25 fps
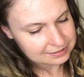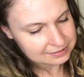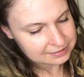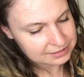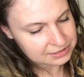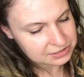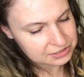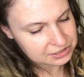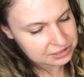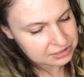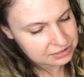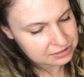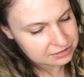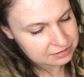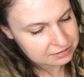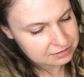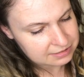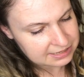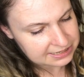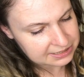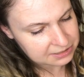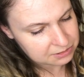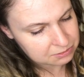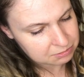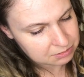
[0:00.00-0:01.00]
did she
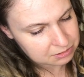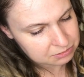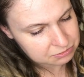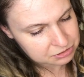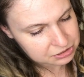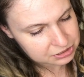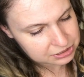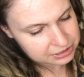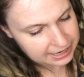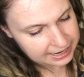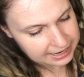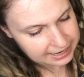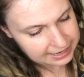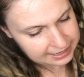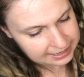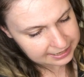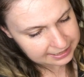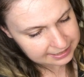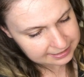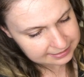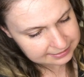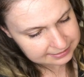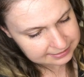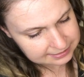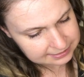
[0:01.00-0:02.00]
like crochet
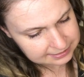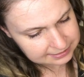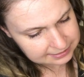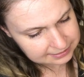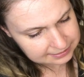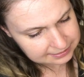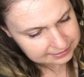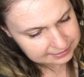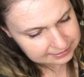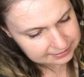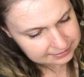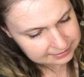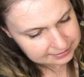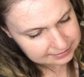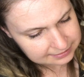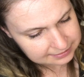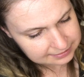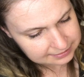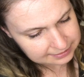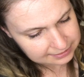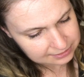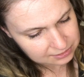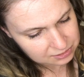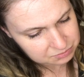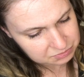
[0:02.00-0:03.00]
it?
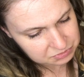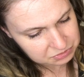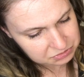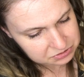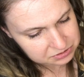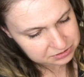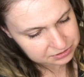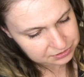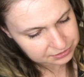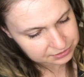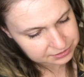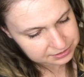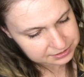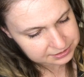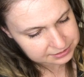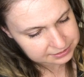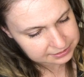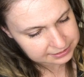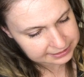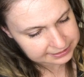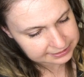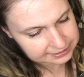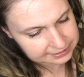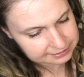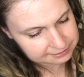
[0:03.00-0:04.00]
It almost looks
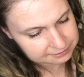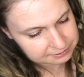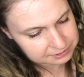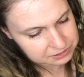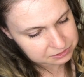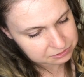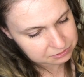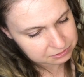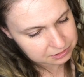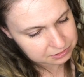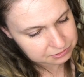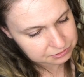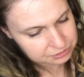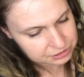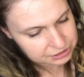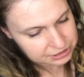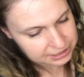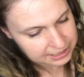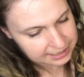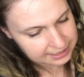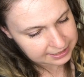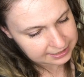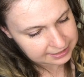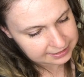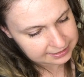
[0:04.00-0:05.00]
like it was
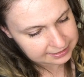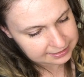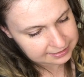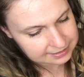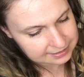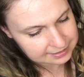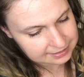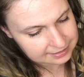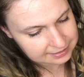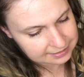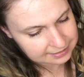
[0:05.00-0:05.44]
crocheted.